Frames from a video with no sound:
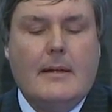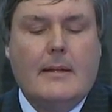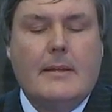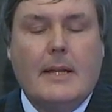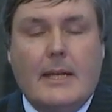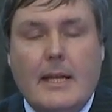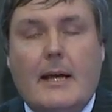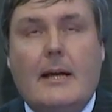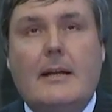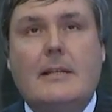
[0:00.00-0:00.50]

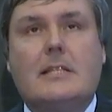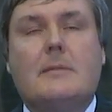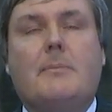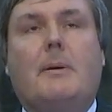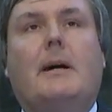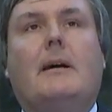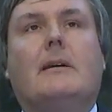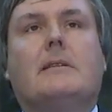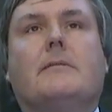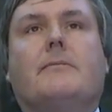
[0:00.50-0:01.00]
The last
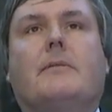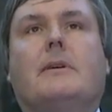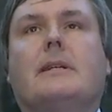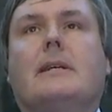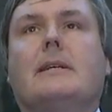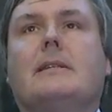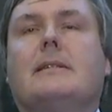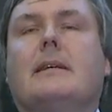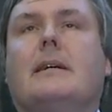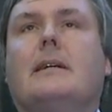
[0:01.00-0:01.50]
part of what
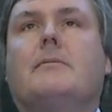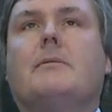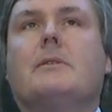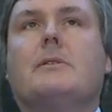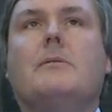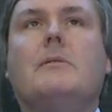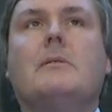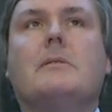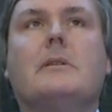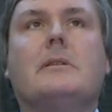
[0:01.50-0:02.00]
I said was
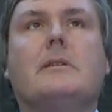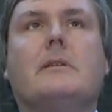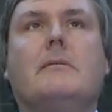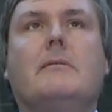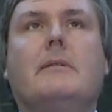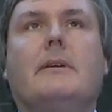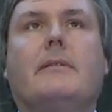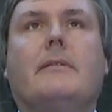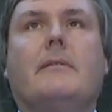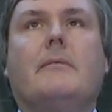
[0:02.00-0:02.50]
all to do
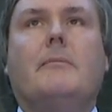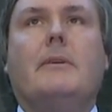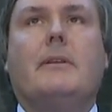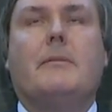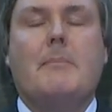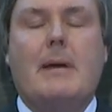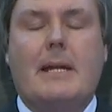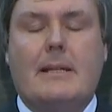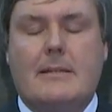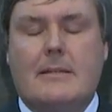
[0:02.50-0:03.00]
with,
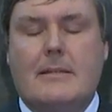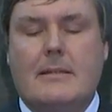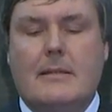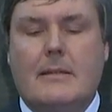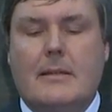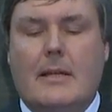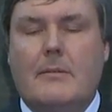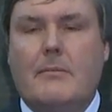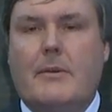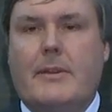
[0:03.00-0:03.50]
with
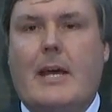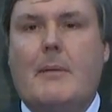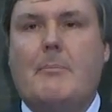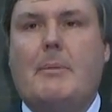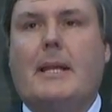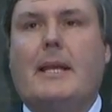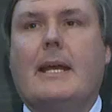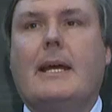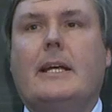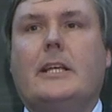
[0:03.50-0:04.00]
medicine and with
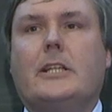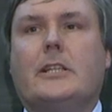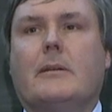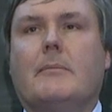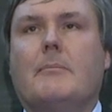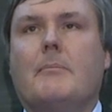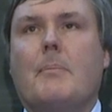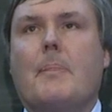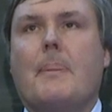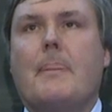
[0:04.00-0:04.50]

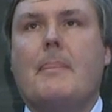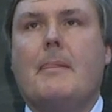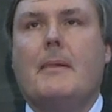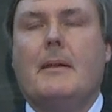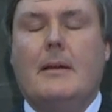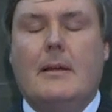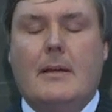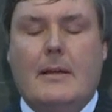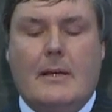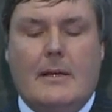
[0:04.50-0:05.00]
application.
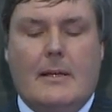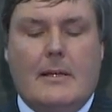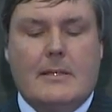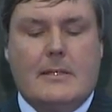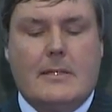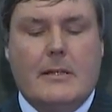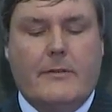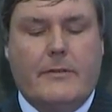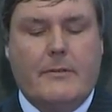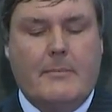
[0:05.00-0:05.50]

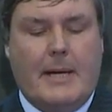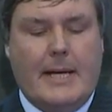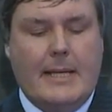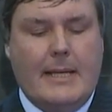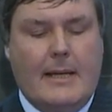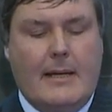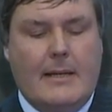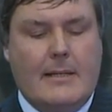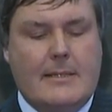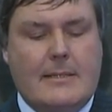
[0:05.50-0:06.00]
So, for my
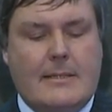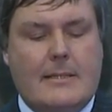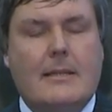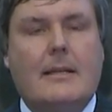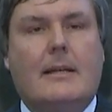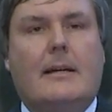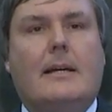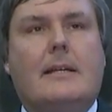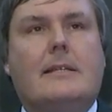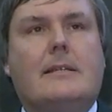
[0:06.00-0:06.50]
last
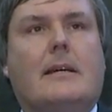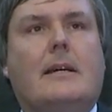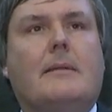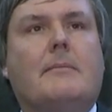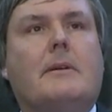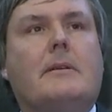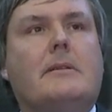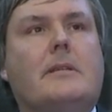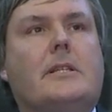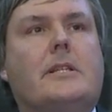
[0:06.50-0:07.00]
slide, I'm
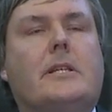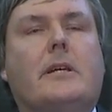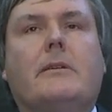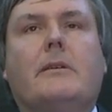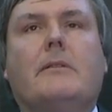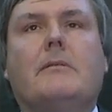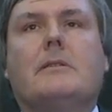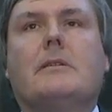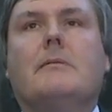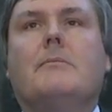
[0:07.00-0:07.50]
going to show
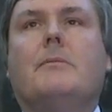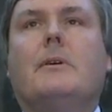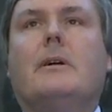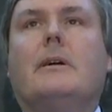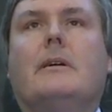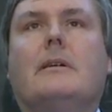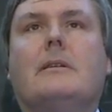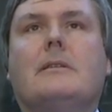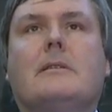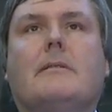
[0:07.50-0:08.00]
you some
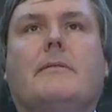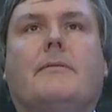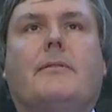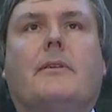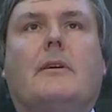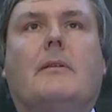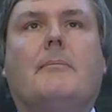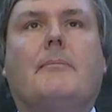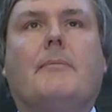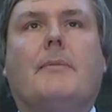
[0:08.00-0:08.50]
words
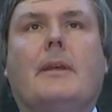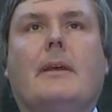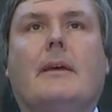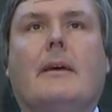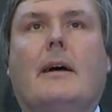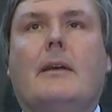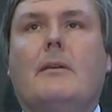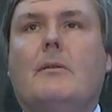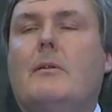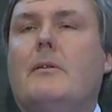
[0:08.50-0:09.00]
from
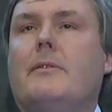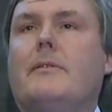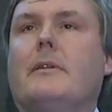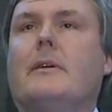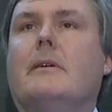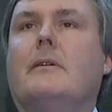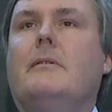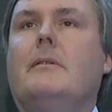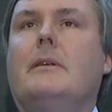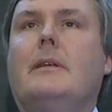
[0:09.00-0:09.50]
an
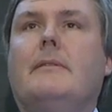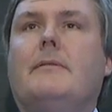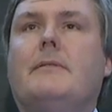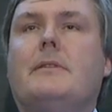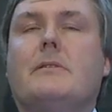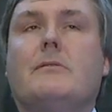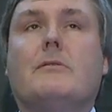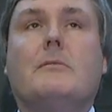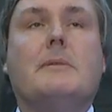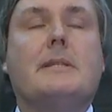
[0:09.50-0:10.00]
author who lived
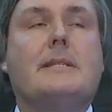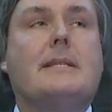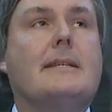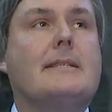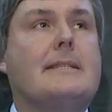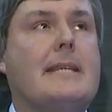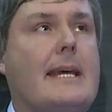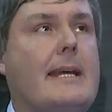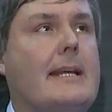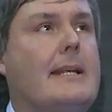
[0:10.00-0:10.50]
at almost
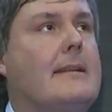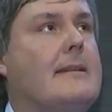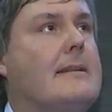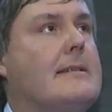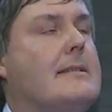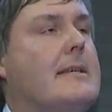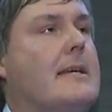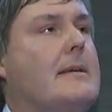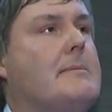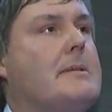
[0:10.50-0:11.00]
exactly the
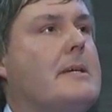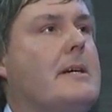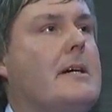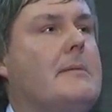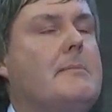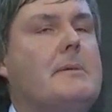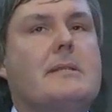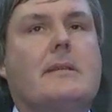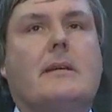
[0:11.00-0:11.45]
same time as